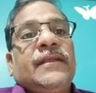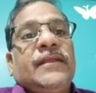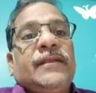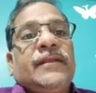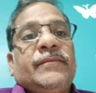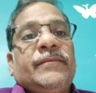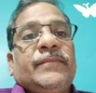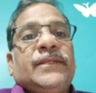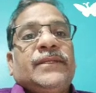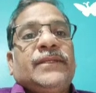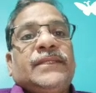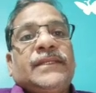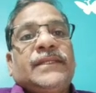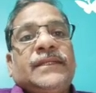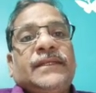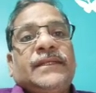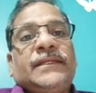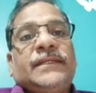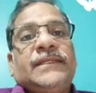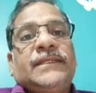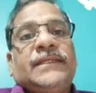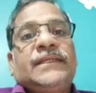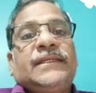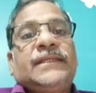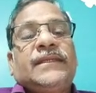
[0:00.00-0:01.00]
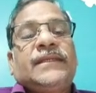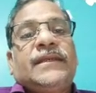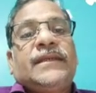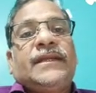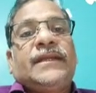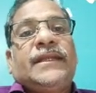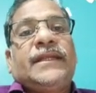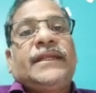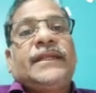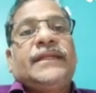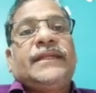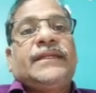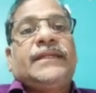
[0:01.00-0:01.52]
besides
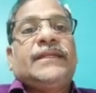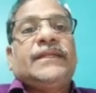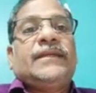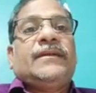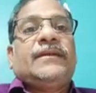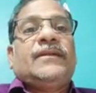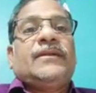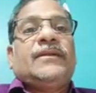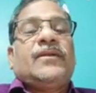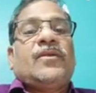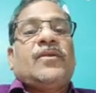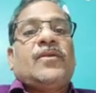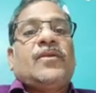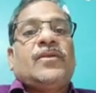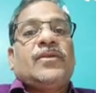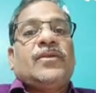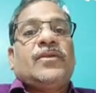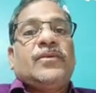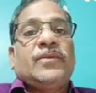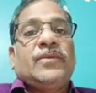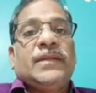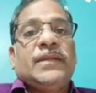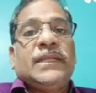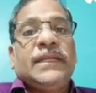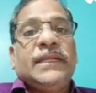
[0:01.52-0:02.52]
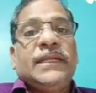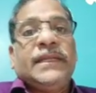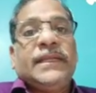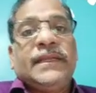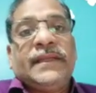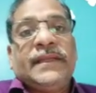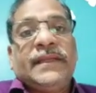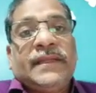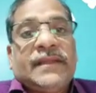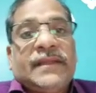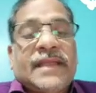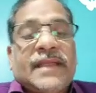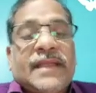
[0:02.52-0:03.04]
it, not only
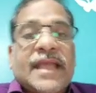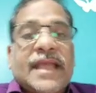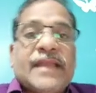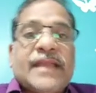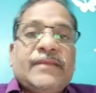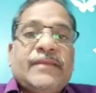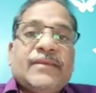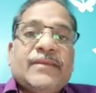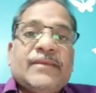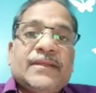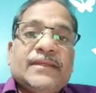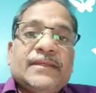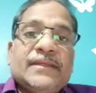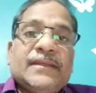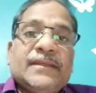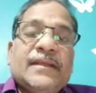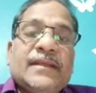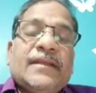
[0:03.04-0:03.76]
in animals,